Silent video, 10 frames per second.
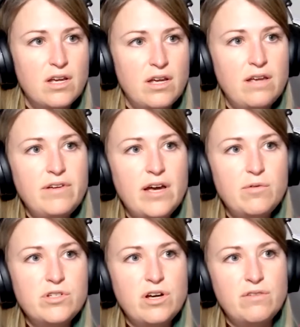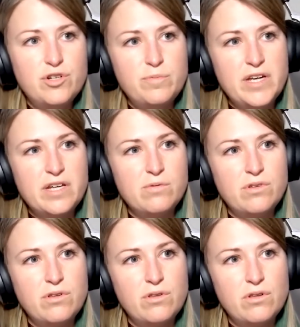AVI was tough just because it was
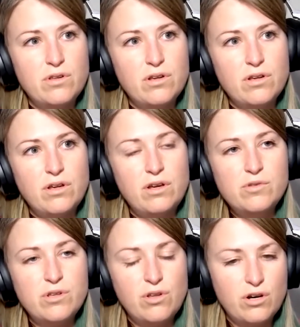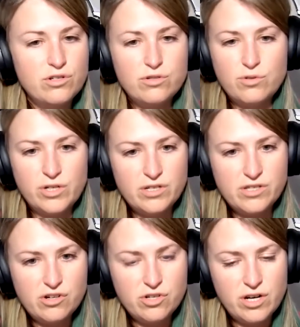the largest
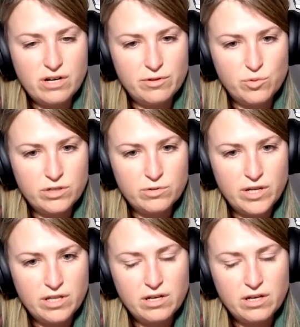organization I'd ever worked with.